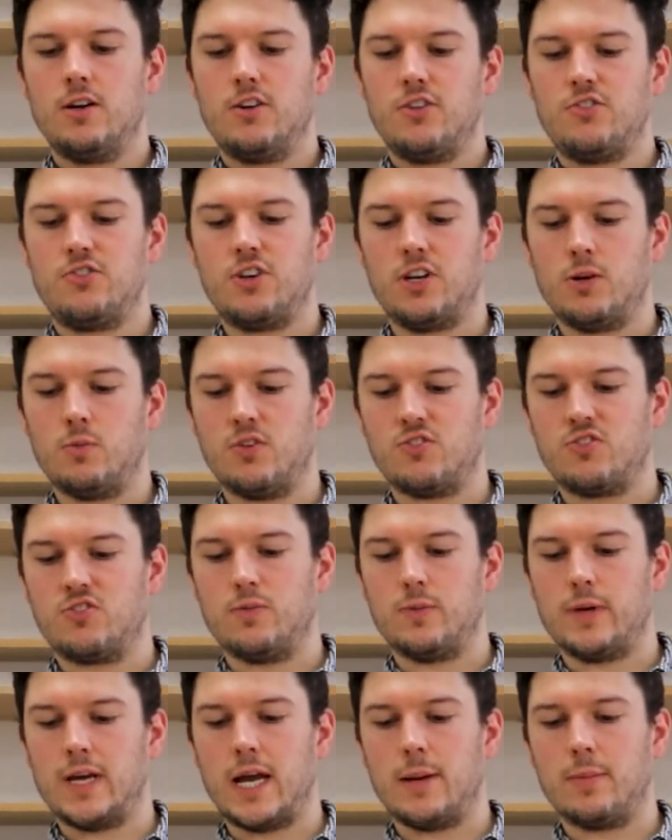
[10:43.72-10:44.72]
So you want
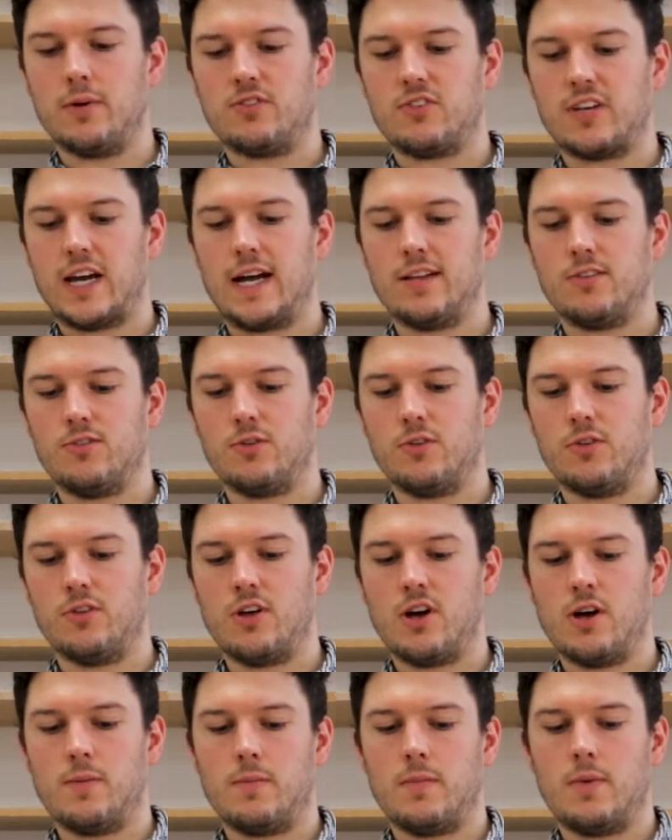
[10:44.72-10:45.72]
to be able to handle
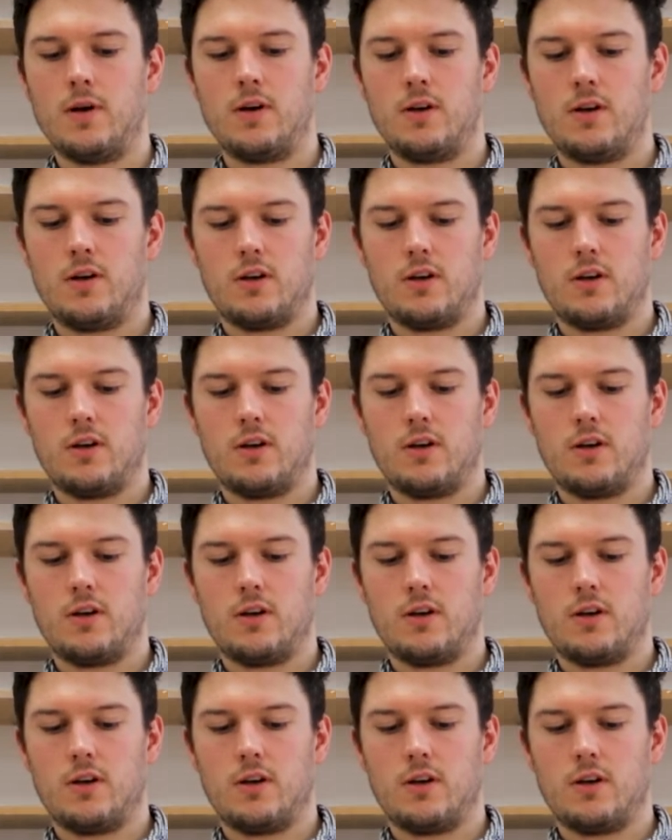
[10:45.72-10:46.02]
them